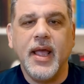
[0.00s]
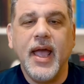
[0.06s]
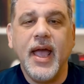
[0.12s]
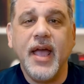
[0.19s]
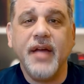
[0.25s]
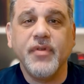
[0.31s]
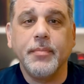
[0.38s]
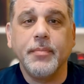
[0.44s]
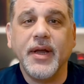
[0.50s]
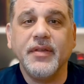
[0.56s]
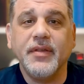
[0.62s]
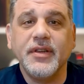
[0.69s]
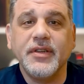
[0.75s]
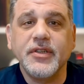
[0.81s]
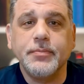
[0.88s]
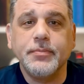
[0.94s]
Hey everybody,
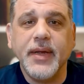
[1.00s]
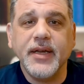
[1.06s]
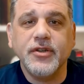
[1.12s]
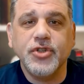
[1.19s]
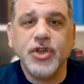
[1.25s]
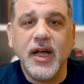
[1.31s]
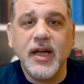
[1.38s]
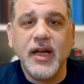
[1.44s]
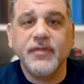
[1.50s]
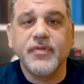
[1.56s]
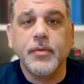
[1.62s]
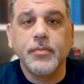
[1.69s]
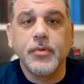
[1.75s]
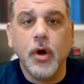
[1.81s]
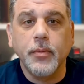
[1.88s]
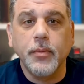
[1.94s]
this is Big John
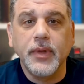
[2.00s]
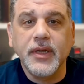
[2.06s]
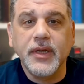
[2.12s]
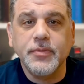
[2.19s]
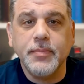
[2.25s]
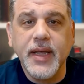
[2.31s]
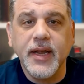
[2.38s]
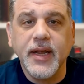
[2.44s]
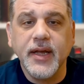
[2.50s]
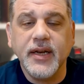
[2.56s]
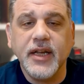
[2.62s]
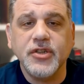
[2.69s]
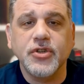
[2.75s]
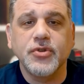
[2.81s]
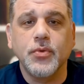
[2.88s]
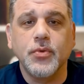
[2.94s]
from Grumblings Media, and I
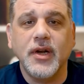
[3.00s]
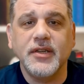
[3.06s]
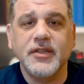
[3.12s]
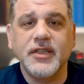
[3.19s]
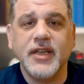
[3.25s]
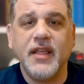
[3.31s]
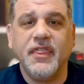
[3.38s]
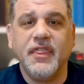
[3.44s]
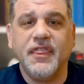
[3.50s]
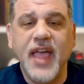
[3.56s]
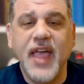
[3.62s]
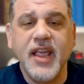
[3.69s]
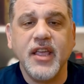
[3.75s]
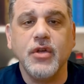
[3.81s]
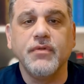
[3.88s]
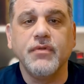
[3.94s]
just want to say
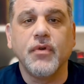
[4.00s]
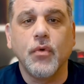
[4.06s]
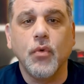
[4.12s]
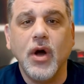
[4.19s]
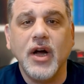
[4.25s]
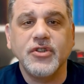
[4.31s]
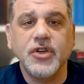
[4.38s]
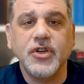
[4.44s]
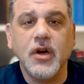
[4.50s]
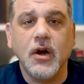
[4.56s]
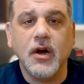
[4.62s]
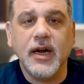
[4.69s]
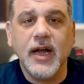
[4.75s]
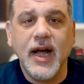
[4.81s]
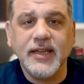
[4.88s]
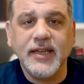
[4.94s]
thank you for watching our
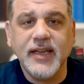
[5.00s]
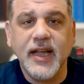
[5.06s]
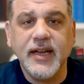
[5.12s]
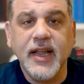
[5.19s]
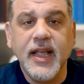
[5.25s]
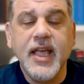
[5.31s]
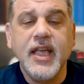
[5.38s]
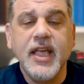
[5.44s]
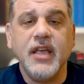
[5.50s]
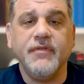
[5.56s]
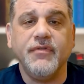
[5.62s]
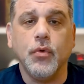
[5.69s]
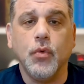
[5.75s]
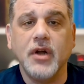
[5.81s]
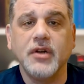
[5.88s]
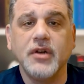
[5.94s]
content. If
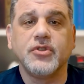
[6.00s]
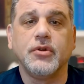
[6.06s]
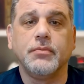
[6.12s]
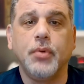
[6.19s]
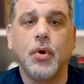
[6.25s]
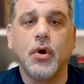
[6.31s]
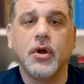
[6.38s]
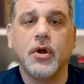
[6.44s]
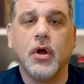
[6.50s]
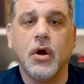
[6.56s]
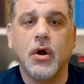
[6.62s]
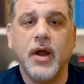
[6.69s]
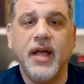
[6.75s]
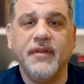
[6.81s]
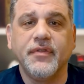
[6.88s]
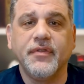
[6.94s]
you want to support
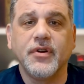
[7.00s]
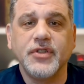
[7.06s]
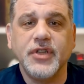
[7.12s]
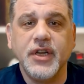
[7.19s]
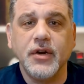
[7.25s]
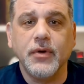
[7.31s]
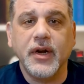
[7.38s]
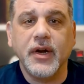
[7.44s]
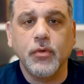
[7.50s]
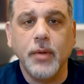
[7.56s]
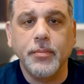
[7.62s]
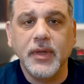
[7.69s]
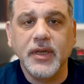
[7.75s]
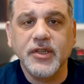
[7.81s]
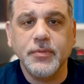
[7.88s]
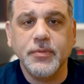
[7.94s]
our efforts here at
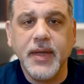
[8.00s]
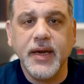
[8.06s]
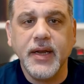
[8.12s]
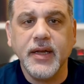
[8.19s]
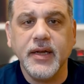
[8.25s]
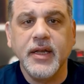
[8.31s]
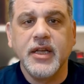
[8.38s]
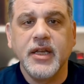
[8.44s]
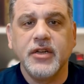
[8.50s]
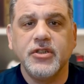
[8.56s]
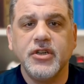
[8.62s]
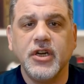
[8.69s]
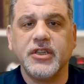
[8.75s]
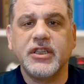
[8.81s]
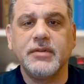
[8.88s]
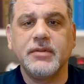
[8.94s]
Grumblings Media,
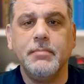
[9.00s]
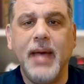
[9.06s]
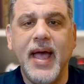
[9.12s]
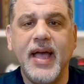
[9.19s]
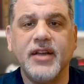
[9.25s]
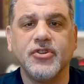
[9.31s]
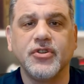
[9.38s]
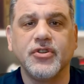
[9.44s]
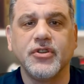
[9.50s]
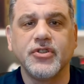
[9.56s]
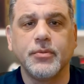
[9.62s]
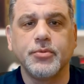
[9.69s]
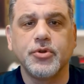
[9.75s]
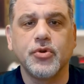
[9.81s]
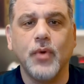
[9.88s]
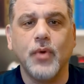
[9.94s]
just smash the
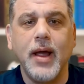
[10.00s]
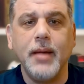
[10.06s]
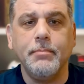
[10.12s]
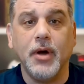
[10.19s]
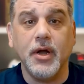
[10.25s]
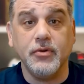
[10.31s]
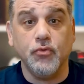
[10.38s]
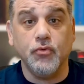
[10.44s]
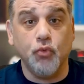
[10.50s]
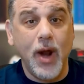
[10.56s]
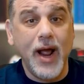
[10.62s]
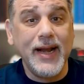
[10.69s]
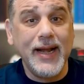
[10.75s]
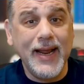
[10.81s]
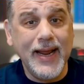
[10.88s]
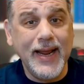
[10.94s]
subscribe button
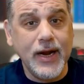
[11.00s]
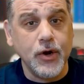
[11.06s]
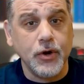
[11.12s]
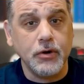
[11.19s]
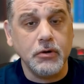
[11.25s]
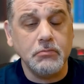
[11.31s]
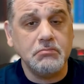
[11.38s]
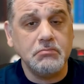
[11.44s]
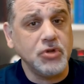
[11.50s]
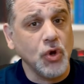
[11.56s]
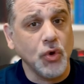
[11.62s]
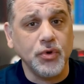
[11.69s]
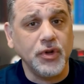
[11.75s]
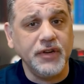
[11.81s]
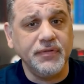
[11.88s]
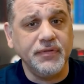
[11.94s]
right here,
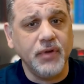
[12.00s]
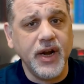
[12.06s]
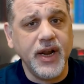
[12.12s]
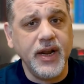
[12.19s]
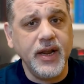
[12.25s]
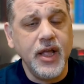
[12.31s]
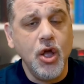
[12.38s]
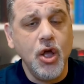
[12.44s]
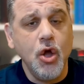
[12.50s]
totally free,